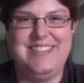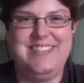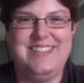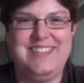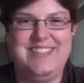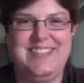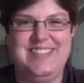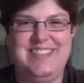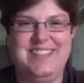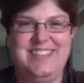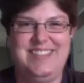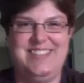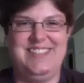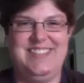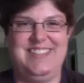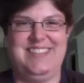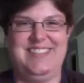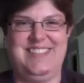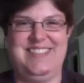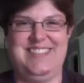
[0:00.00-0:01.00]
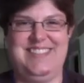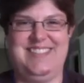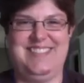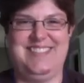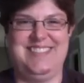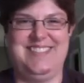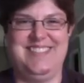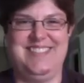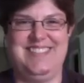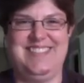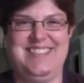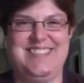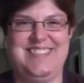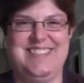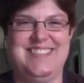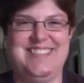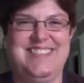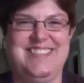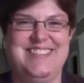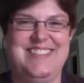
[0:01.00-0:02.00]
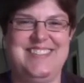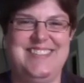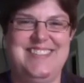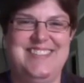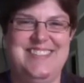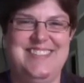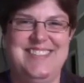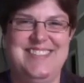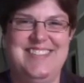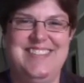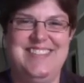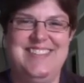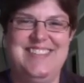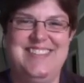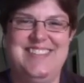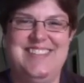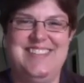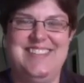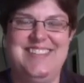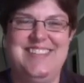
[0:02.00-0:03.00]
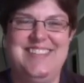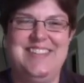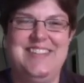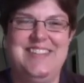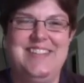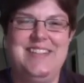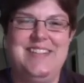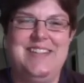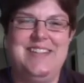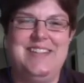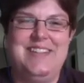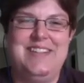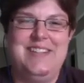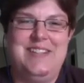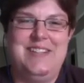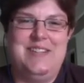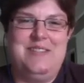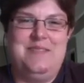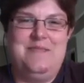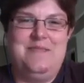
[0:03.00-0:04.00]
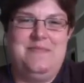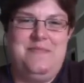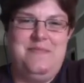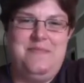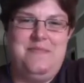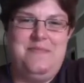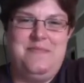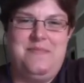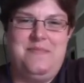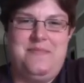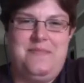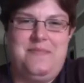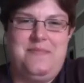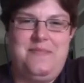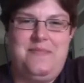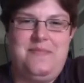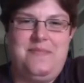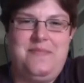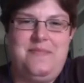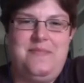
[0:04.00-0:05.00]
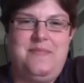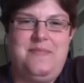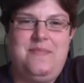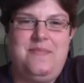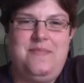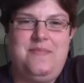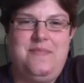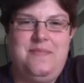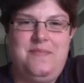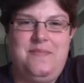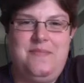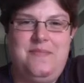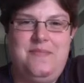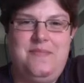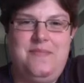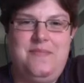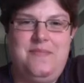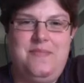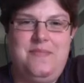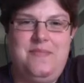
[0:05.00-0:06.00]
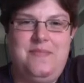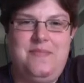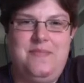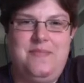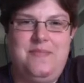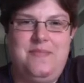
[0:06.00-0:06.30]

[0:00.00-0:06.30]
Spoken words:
The person shown says nothing.